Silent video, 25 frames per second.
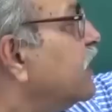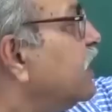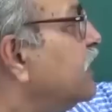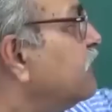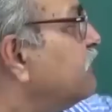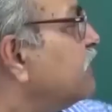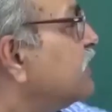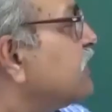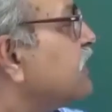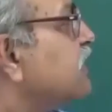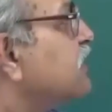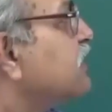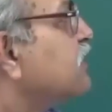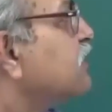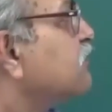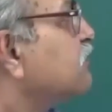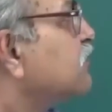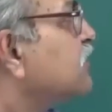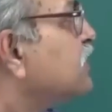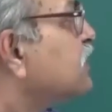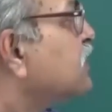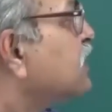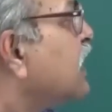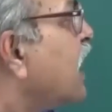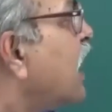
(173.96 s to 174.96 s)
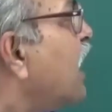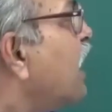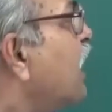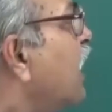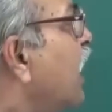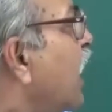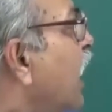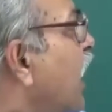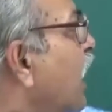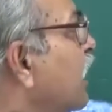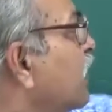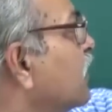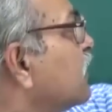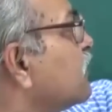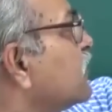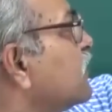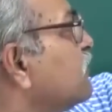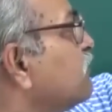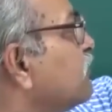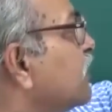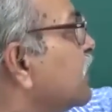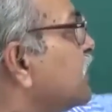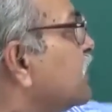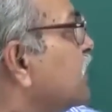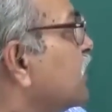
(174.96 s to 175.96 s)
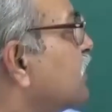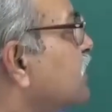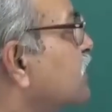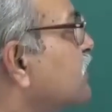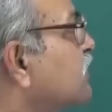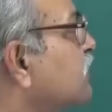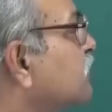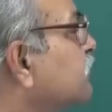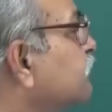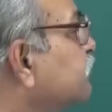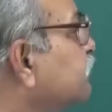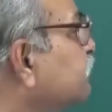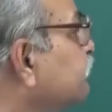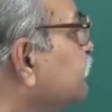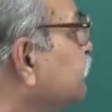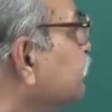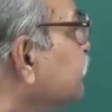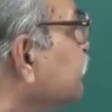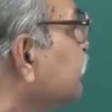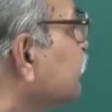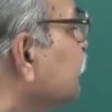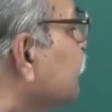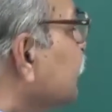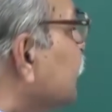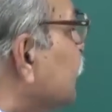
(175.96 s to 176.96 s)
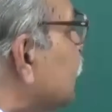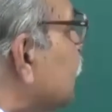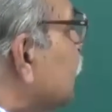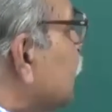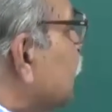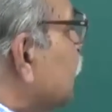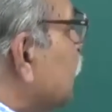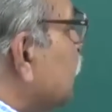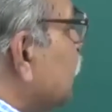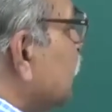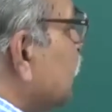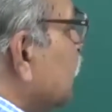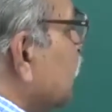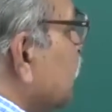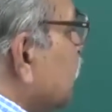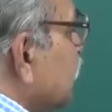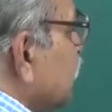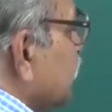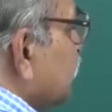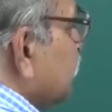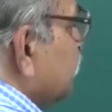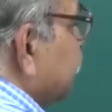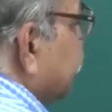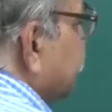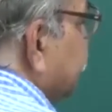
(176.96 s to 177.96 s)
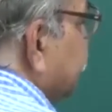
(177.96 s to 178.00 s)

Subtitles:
elevated temperatures, higher temperatures, your